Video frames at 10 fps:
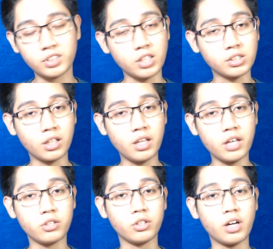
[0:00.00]
Tuscan
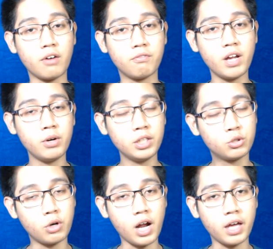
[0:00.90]
Leather, a very
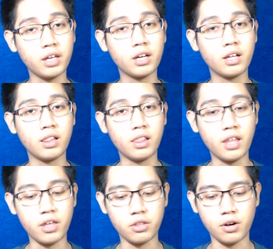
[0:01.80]
dry
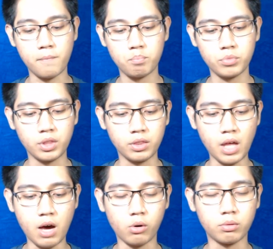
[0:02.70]
leather.
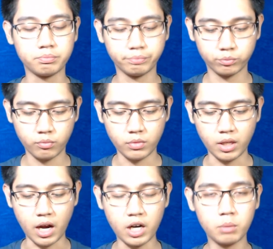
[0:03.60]
Now,
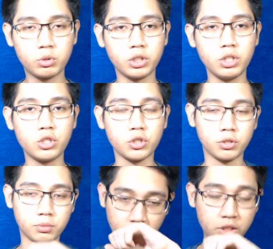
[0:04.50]
Arab
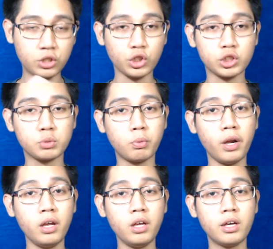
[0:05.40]
Tradition, initial
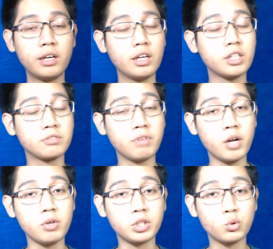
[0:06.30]
spray is
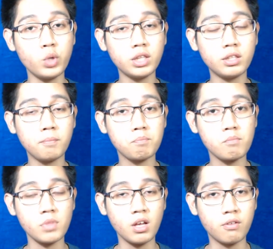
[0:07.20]
very sweet
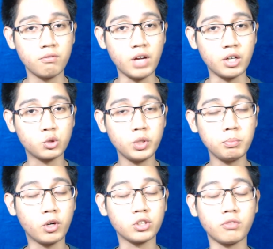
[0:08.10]

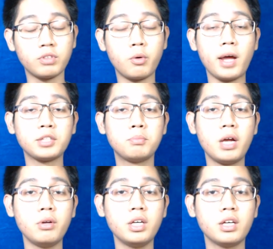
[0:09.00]
because of the
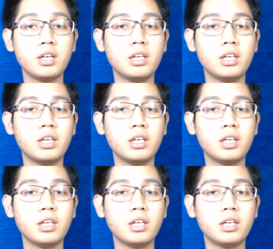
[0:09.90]
raspberry.